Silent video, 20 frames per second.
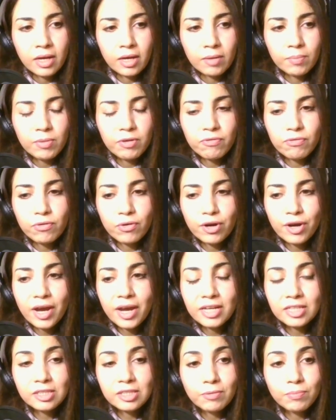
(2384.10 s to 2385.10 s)
Before
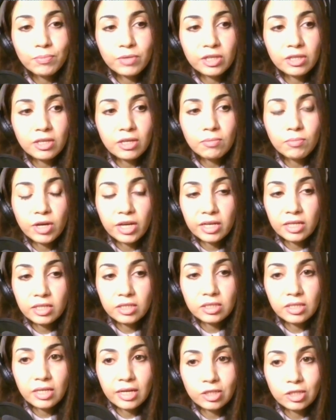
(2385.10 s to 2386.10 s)
I submitted my
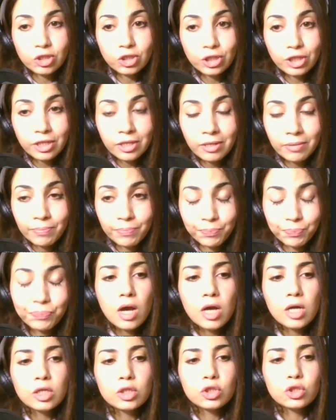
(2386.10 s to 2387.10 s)
extension
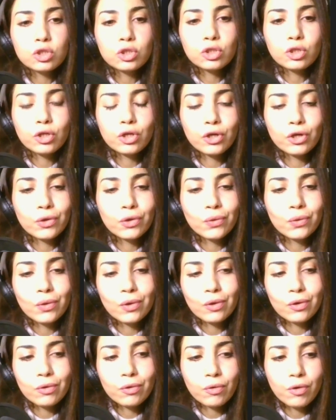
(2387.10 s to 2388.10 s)
to
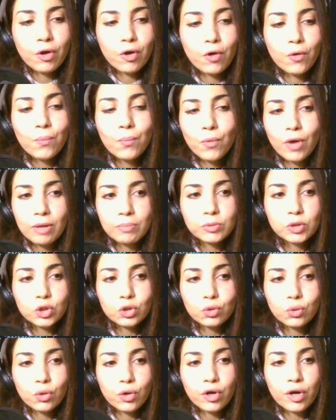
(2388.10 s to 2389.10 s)
Chrome Web
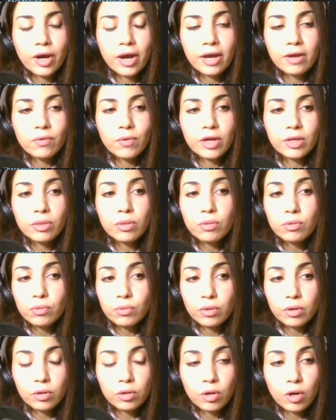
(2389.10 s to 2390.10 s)
Store, I went through
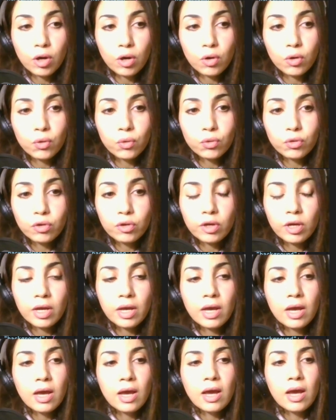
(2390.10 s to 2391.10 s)
the code
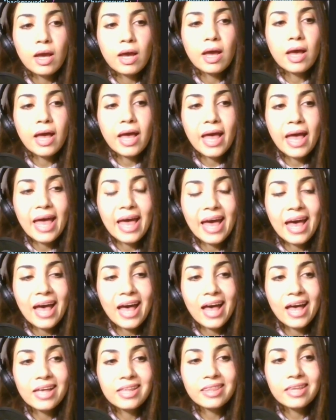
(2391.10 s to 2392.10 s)

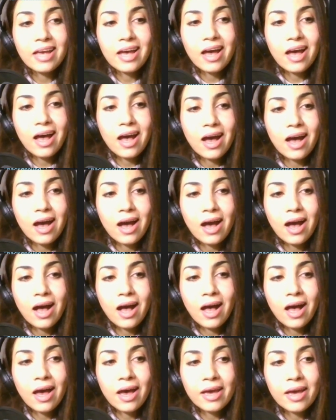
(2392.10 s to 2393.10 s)
and
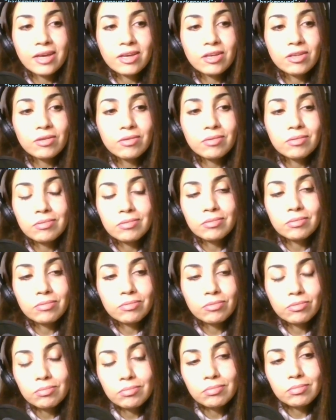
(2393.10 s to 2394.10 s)
I
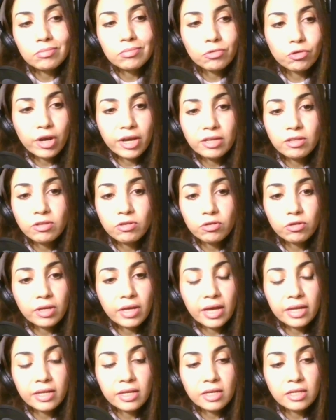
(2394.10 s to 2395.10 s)
tried to
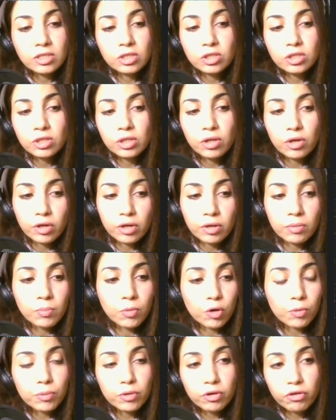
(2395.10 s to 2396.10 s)
get it to look
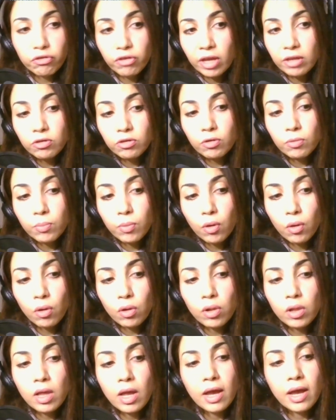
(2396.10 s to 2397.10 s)
more
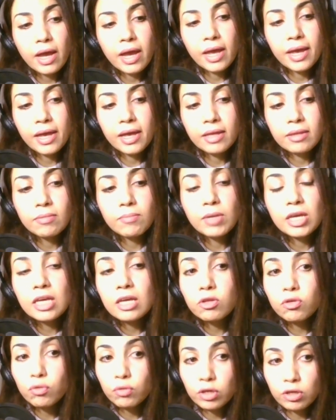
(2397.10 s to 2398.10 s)
presentable and make
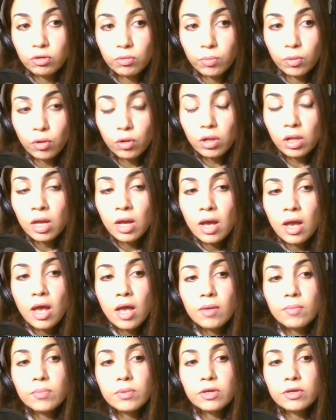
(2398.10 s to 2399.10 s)
it readable,
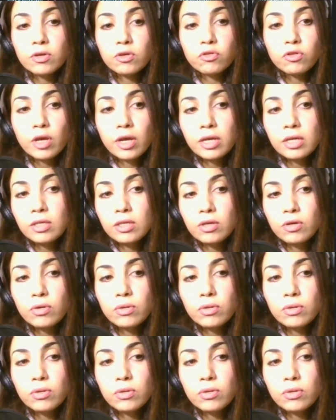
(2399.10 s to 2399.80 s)
because I knew